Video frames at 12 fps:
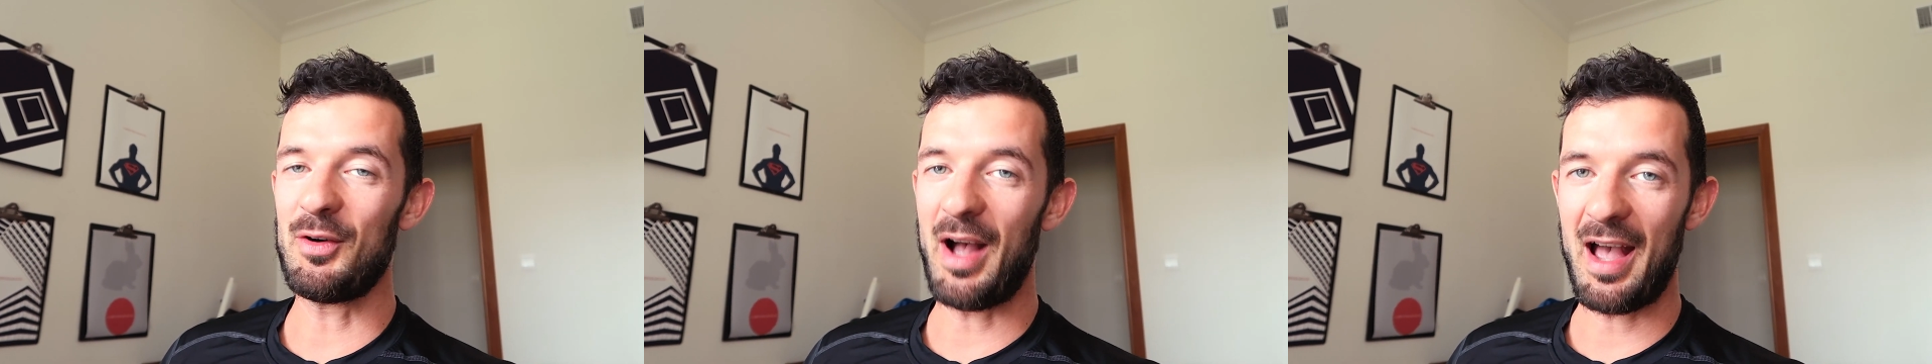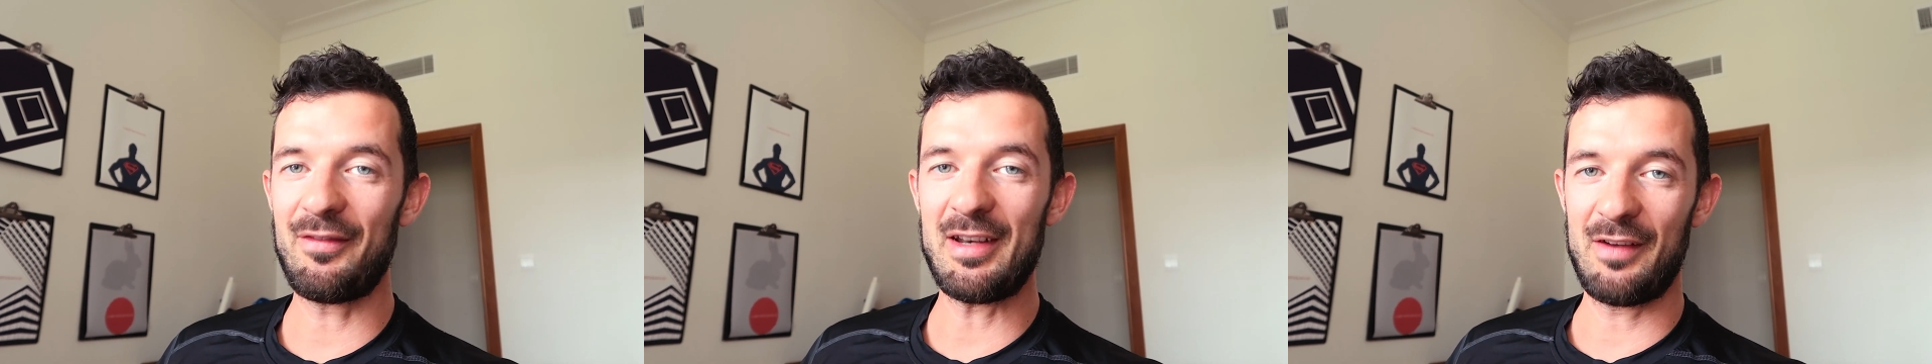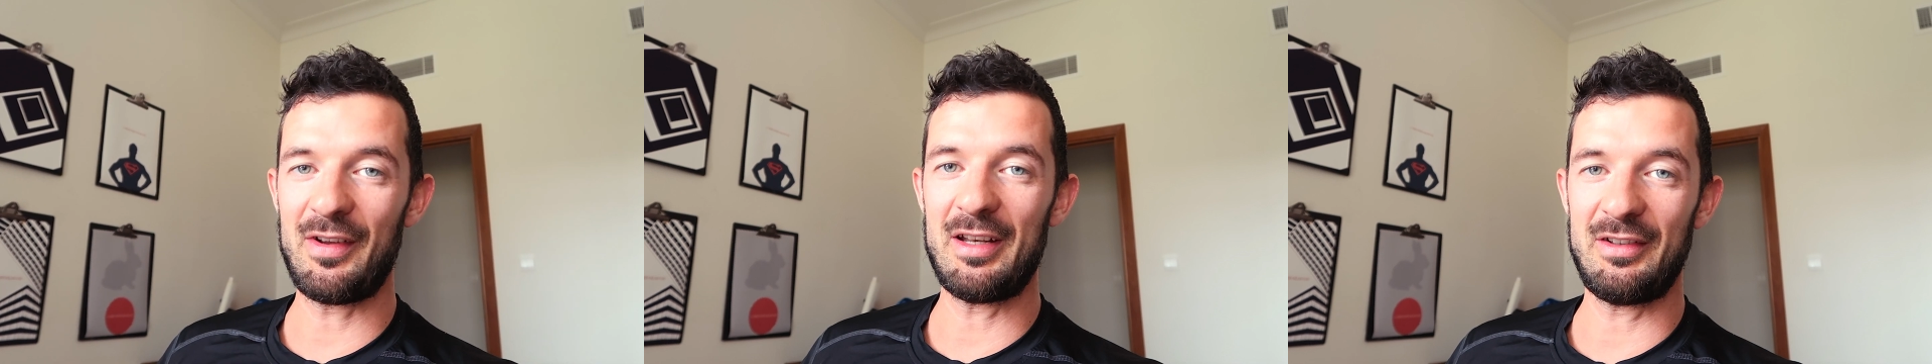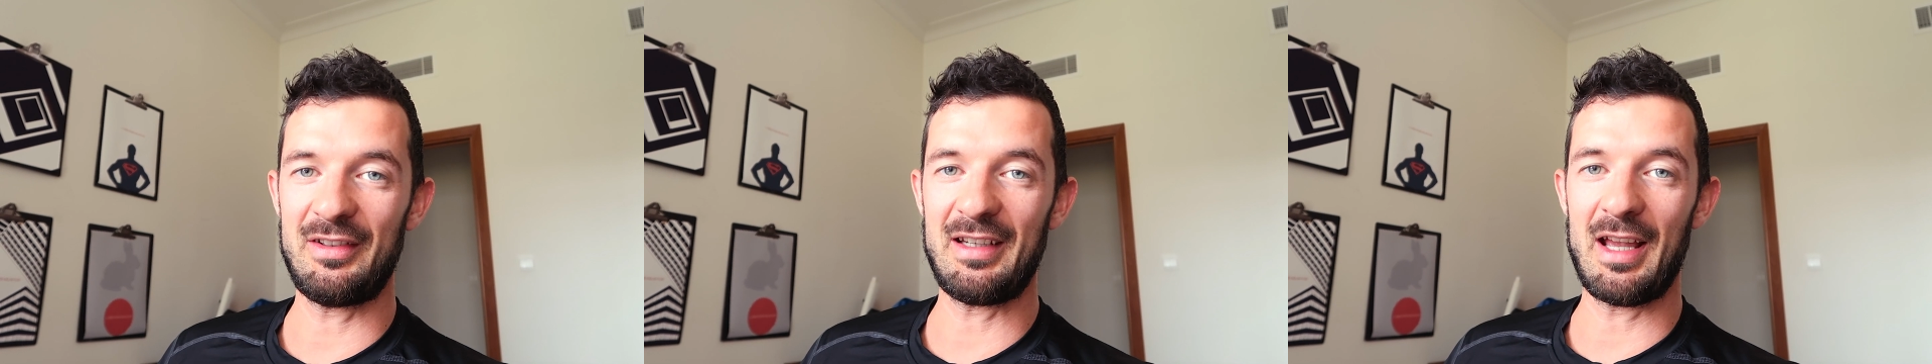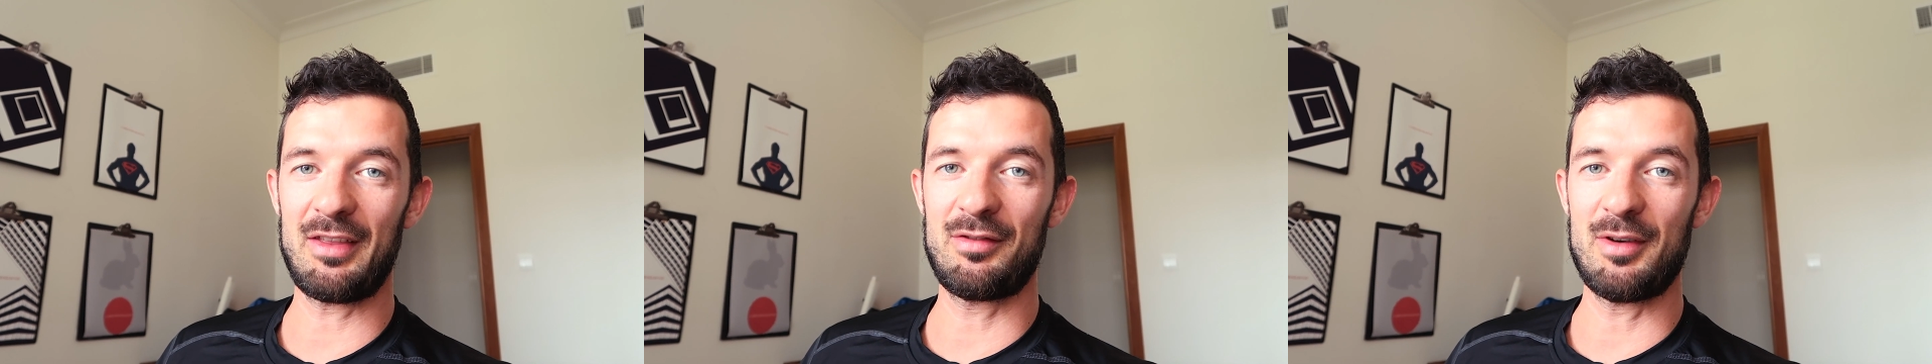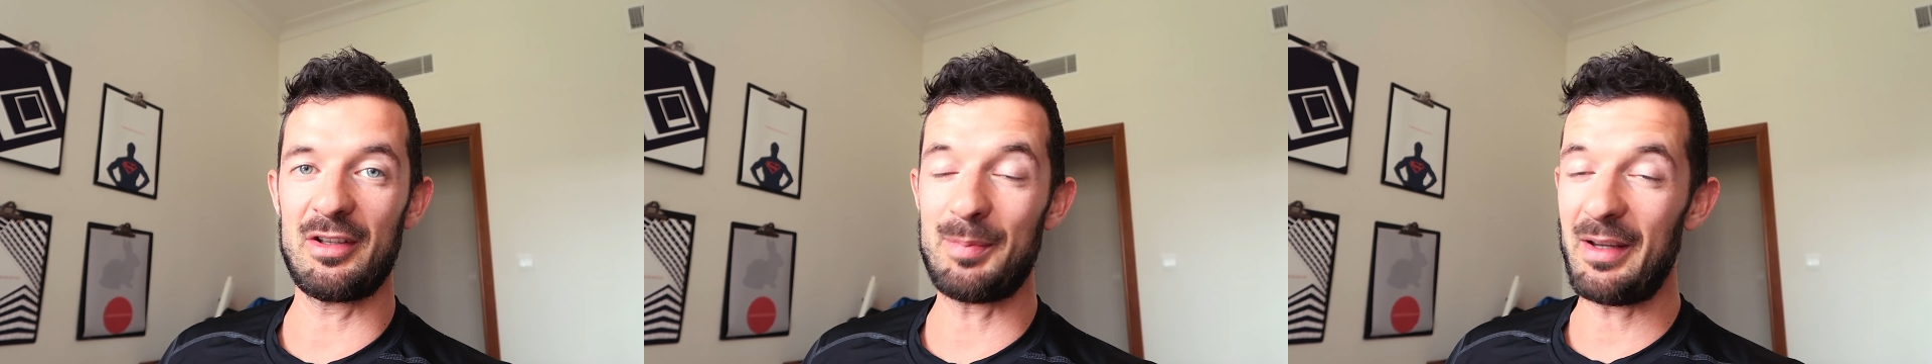You'll have enough energy to get
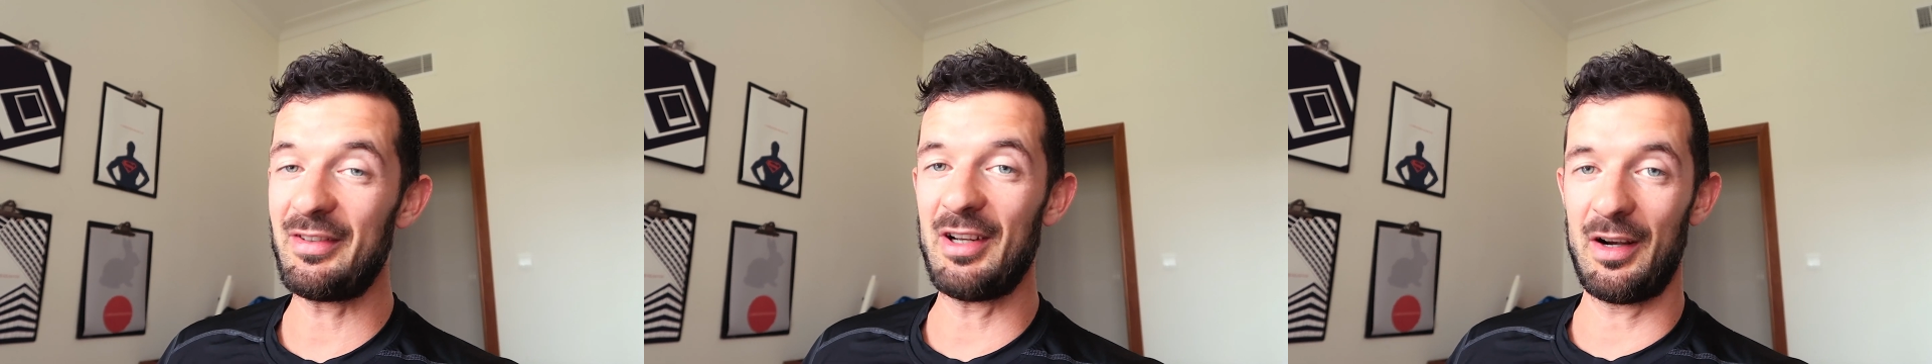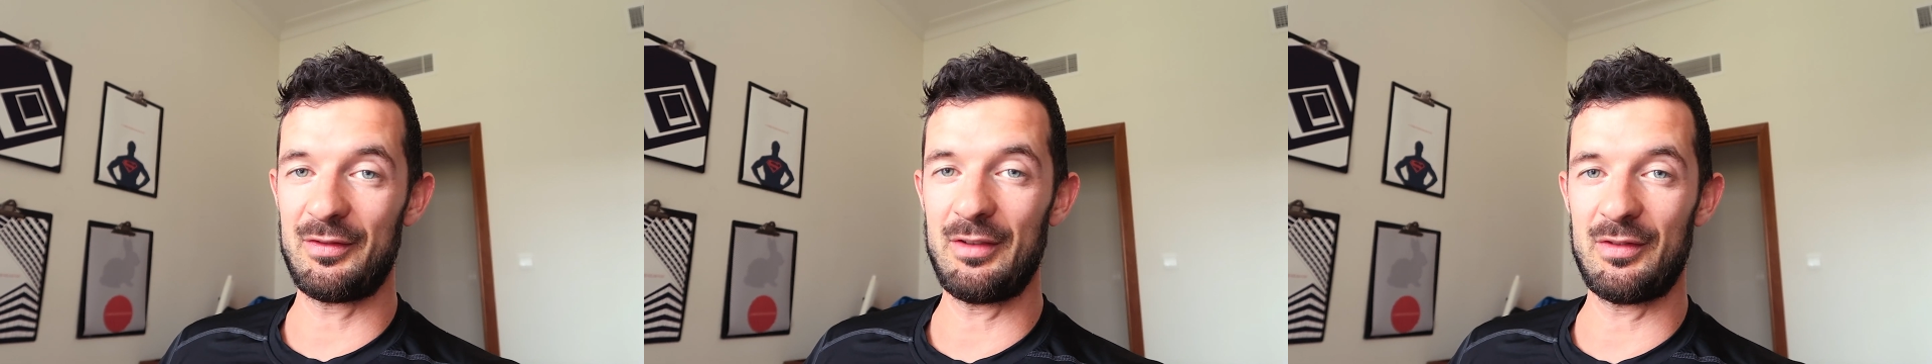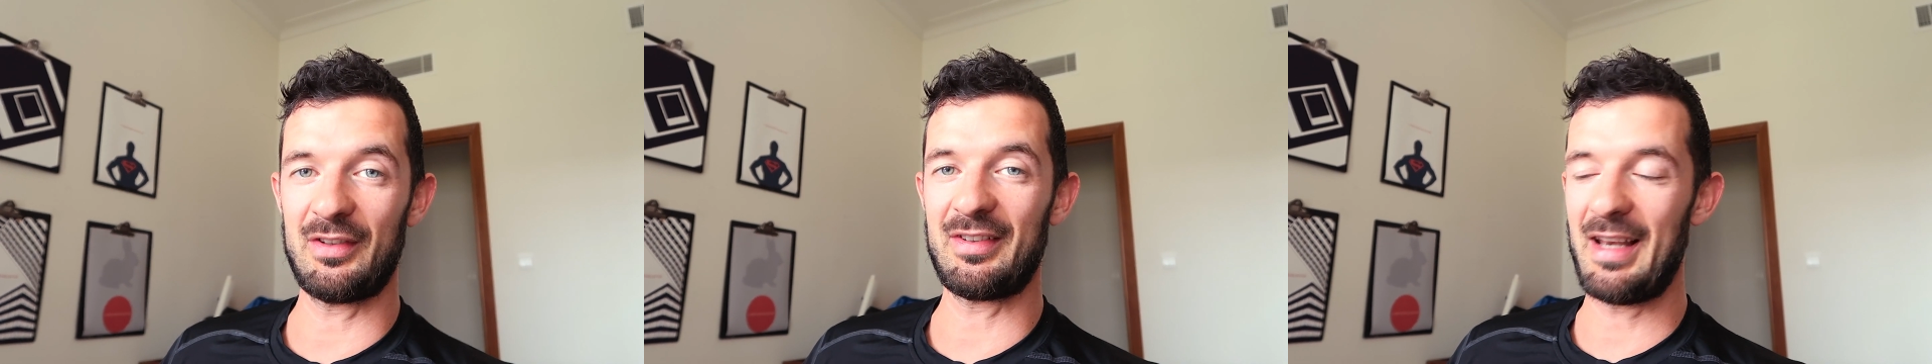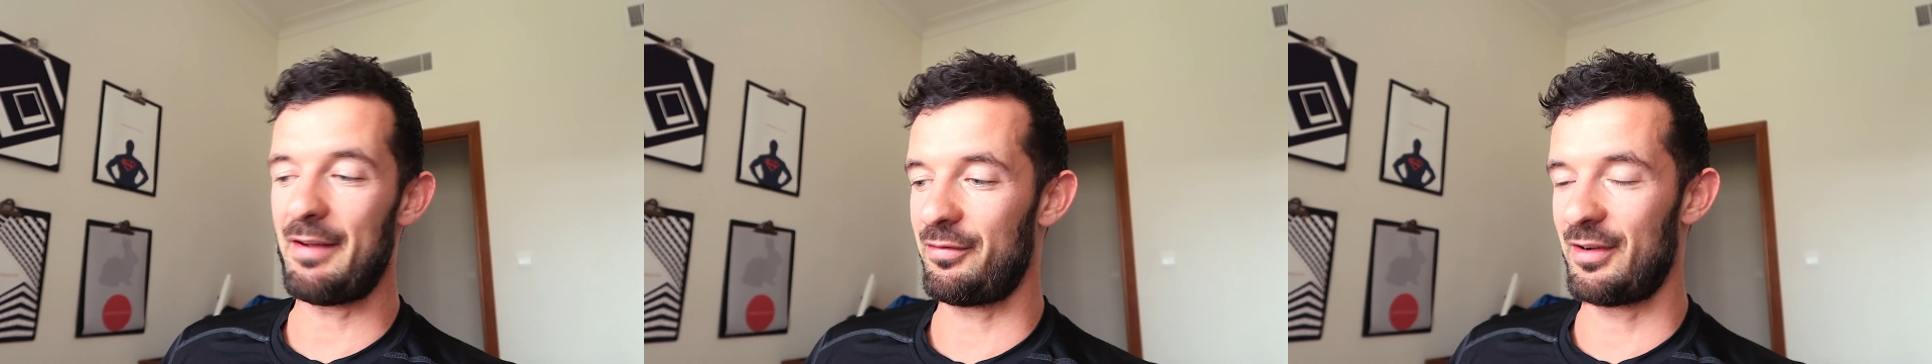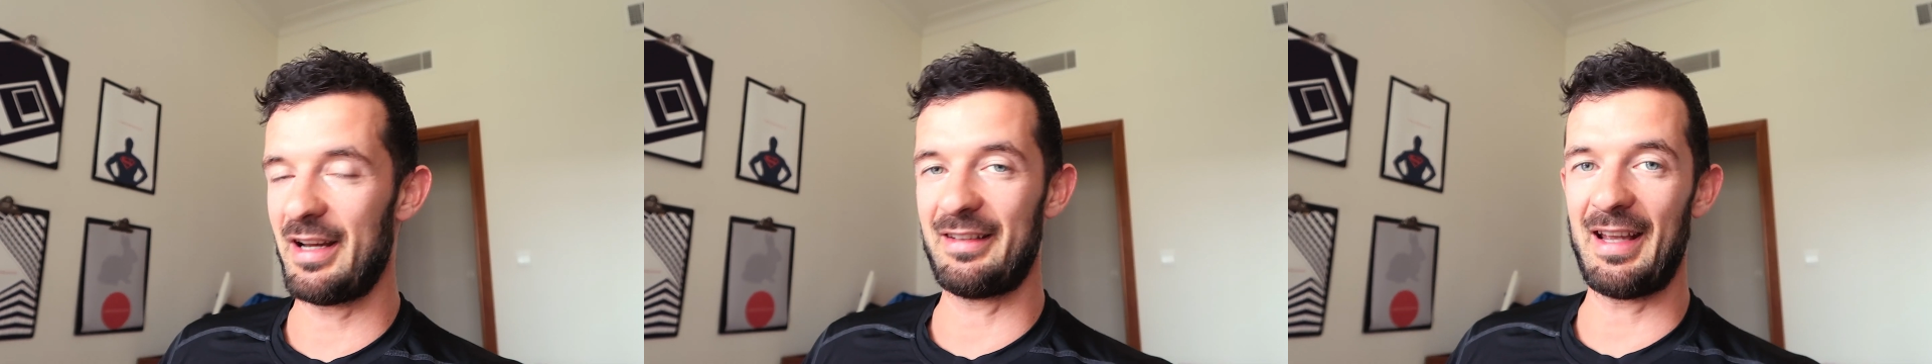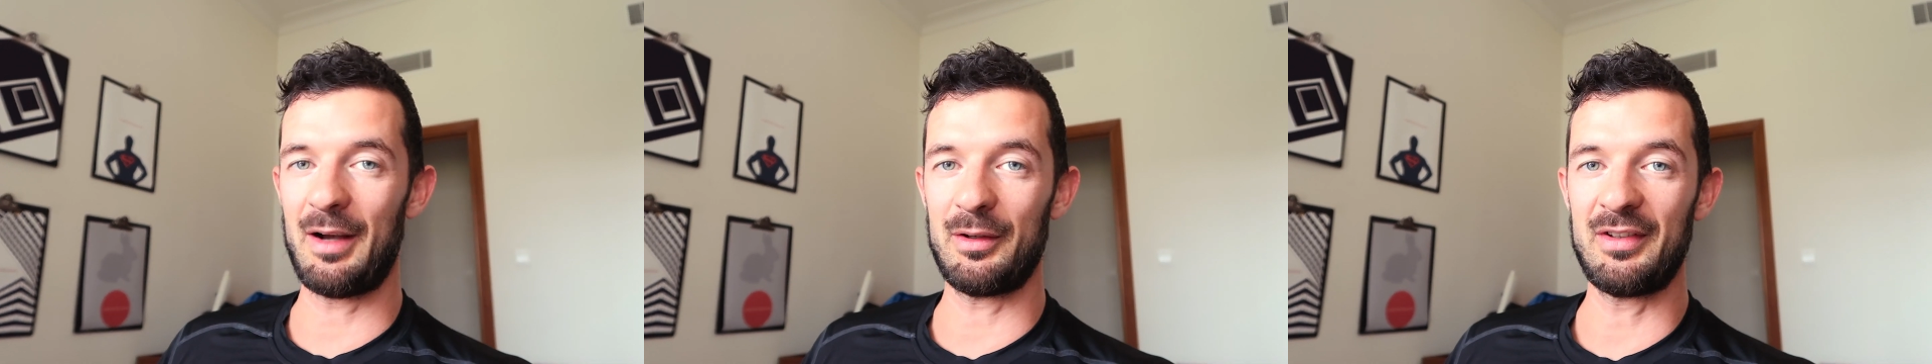through it, especially after you've just slept for
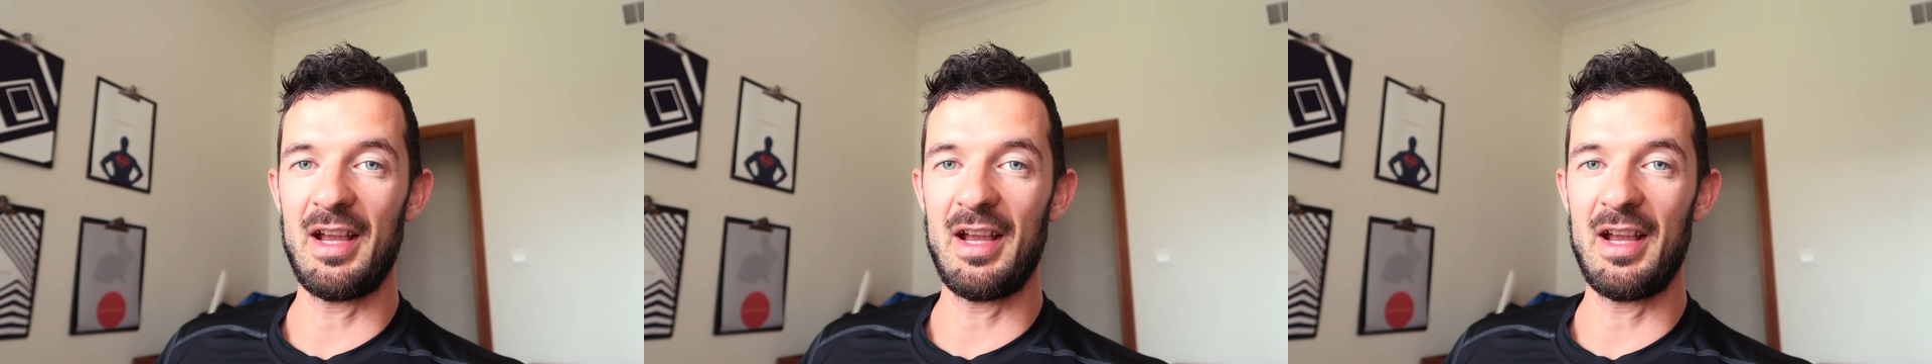8 hours.